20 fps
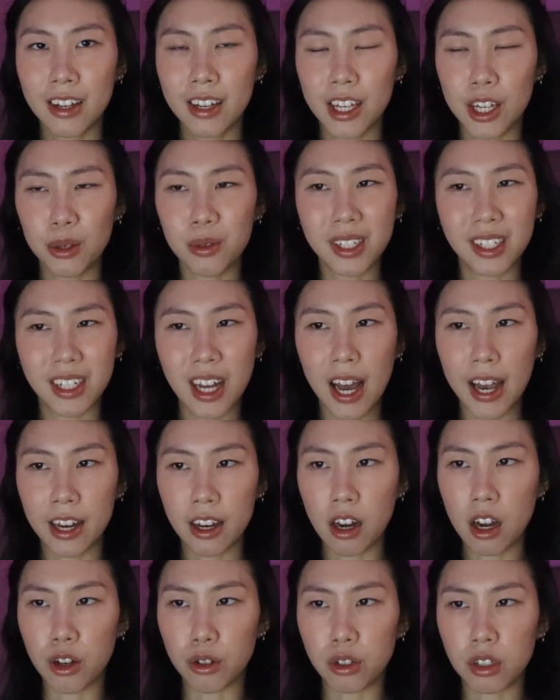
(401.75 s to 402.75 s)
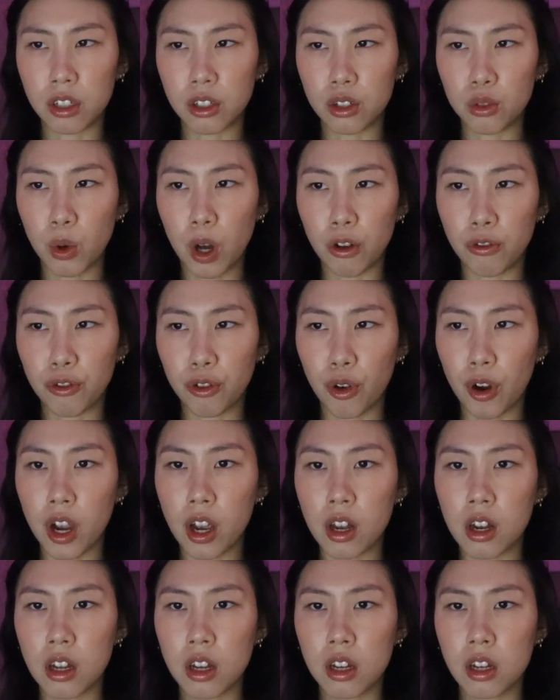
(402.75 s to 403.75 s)
He was diagnosed in 12th
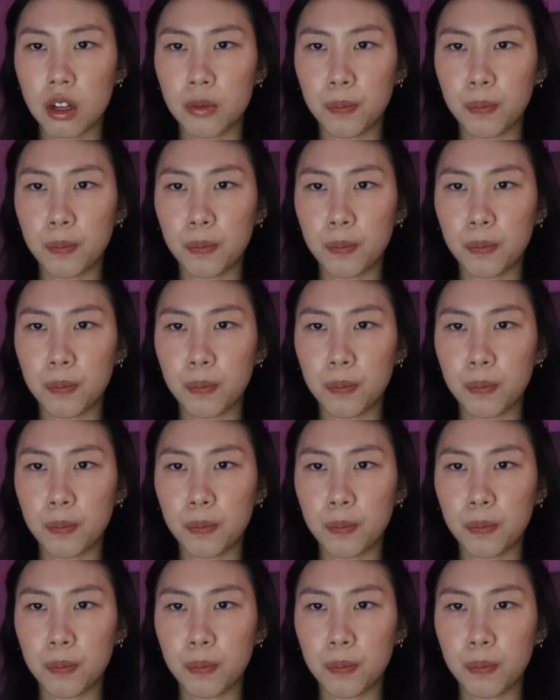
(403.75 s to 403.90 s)
grade.